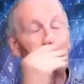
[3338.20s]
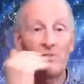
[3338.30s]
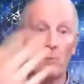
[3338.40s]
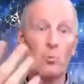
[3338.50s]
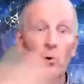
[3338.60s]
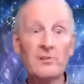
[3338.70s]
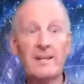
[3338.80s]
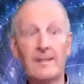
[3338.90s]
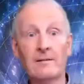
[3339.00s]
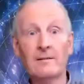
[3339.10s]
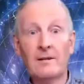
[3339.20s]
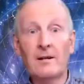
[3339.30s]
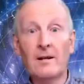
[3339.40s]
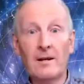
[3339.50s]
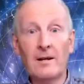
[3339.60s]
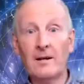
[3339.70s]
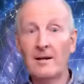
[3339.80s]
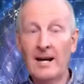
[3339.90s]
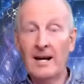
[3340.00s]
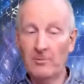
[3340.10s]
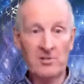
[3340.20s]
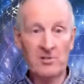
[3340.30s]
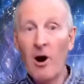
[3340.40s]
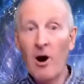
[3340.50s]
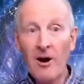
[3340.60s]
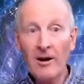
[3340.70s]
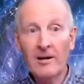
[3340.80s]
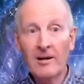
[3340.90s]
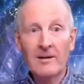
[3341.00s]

So I walked in and it was dark